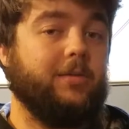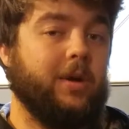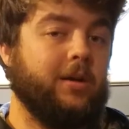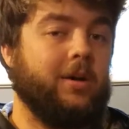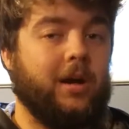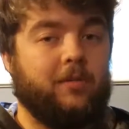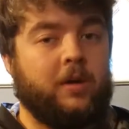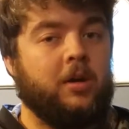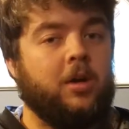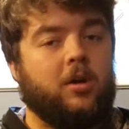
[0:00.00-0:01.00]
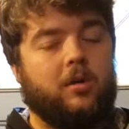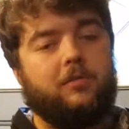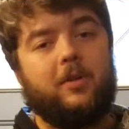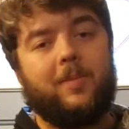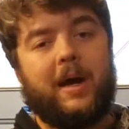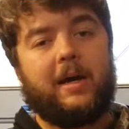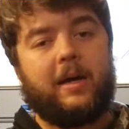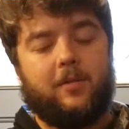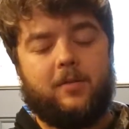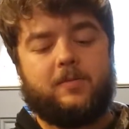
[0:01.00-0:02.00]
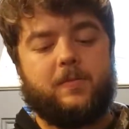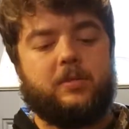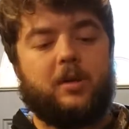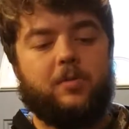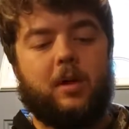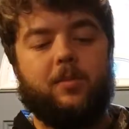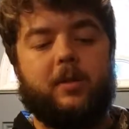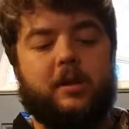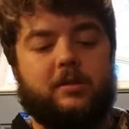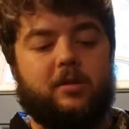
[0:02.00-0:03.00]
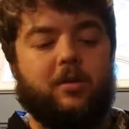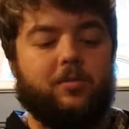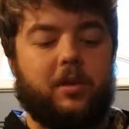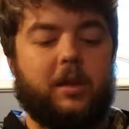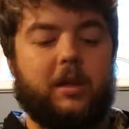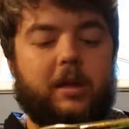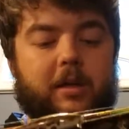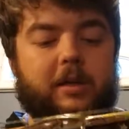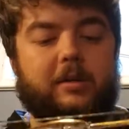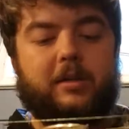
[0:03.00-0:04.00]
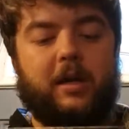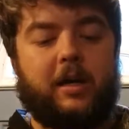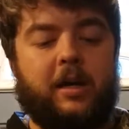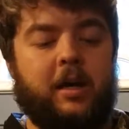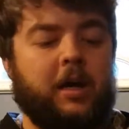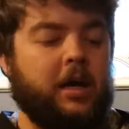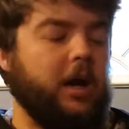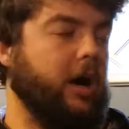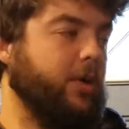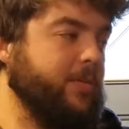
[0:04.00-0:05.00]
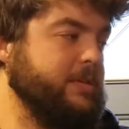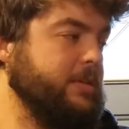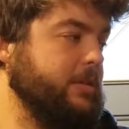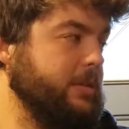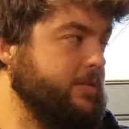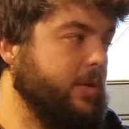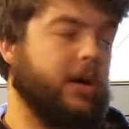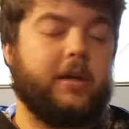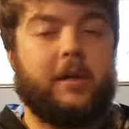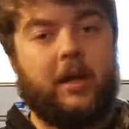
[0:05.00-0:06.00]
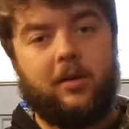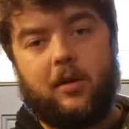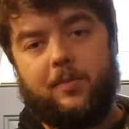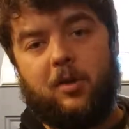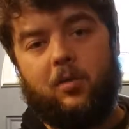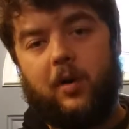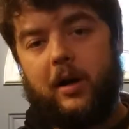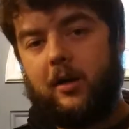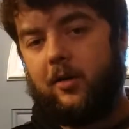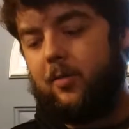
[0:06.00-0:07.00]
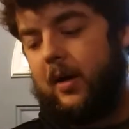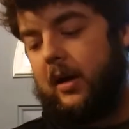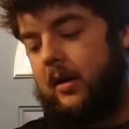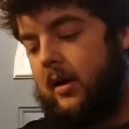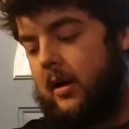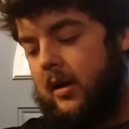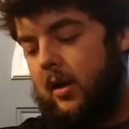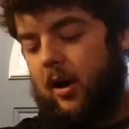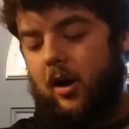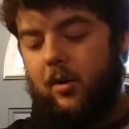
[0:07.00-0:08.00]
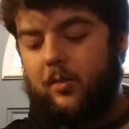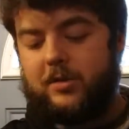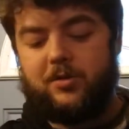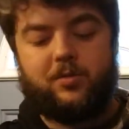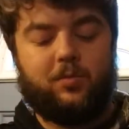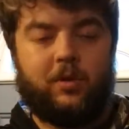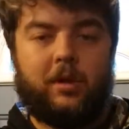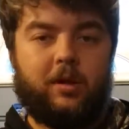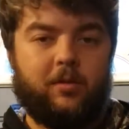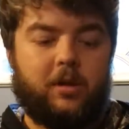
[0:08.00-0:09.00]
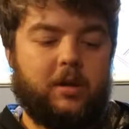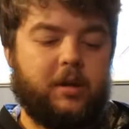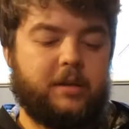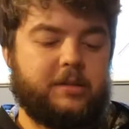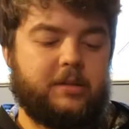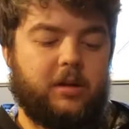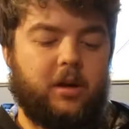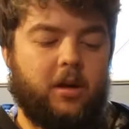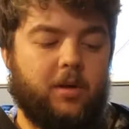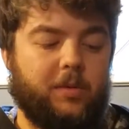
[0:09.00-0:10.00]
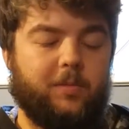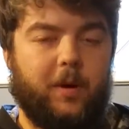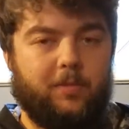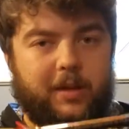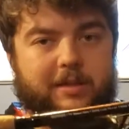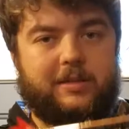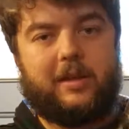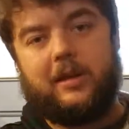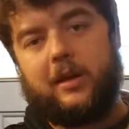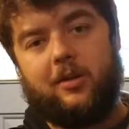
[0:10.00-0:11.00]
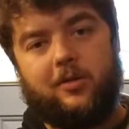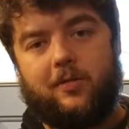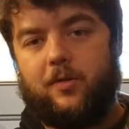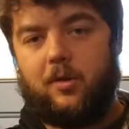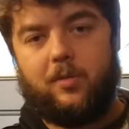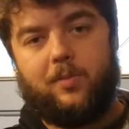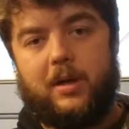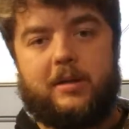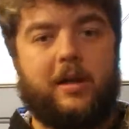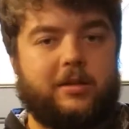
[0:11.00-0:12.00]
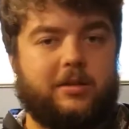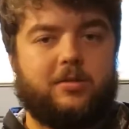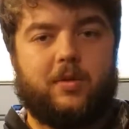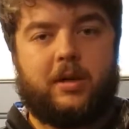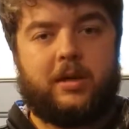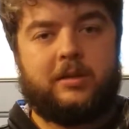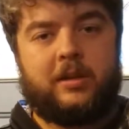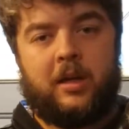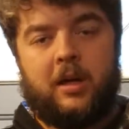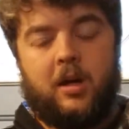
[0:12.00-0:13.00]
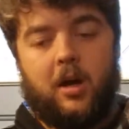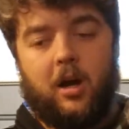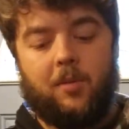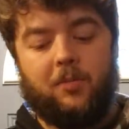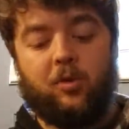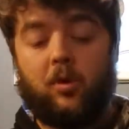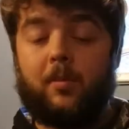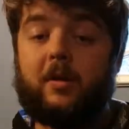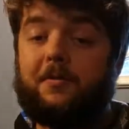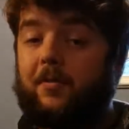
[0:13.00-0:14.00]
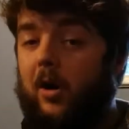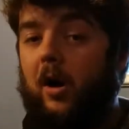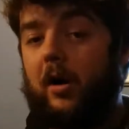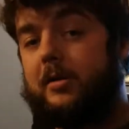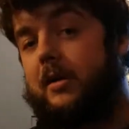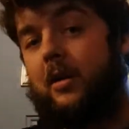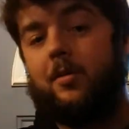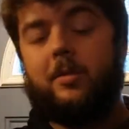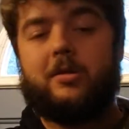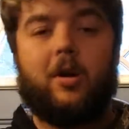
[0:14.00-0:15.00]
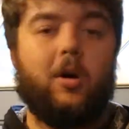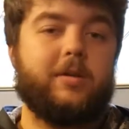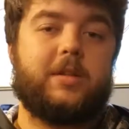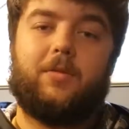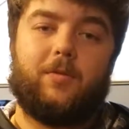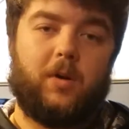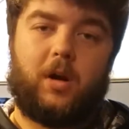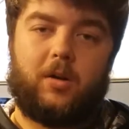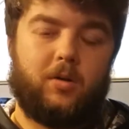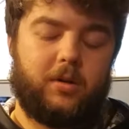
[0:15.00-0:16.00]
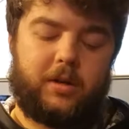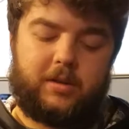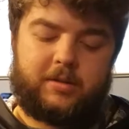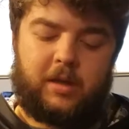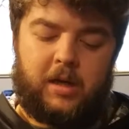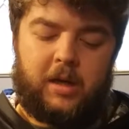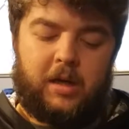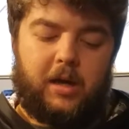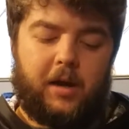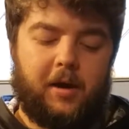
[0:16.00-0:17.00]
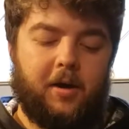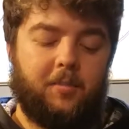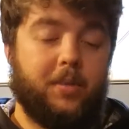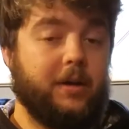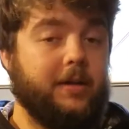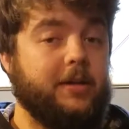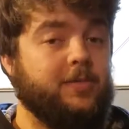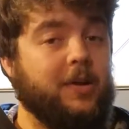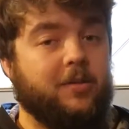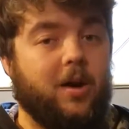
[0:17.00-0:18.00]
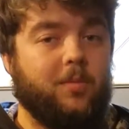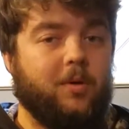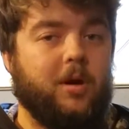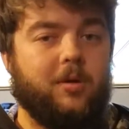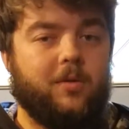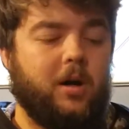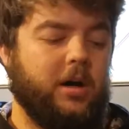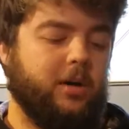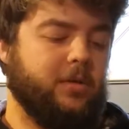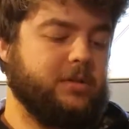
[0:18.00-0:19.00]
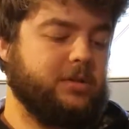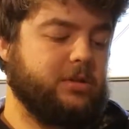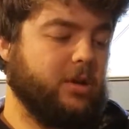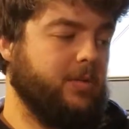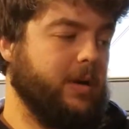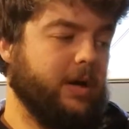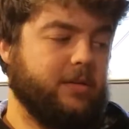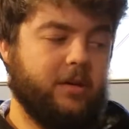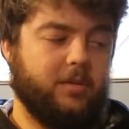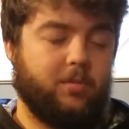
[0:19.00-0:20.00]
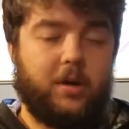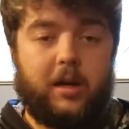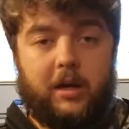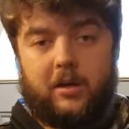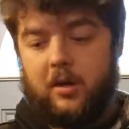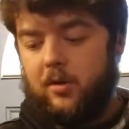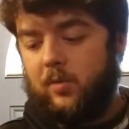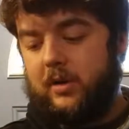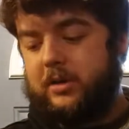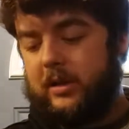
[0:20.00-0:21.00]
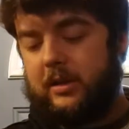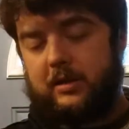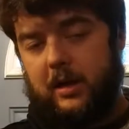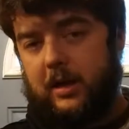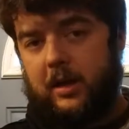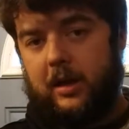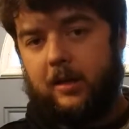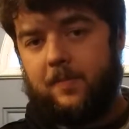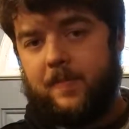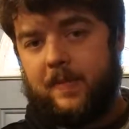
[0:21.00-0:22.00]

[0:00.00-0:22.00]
a regular heavy or even a mag heavy for some companies. So I really like this guy. This rod can handle up to a 1 ounce bait, which is really nice. It's my big stick. I use it for big Texas rigs, normally frogs. I almost always have a frog on this, but it is my topwater rod. I wasn't sure about the braid, which is a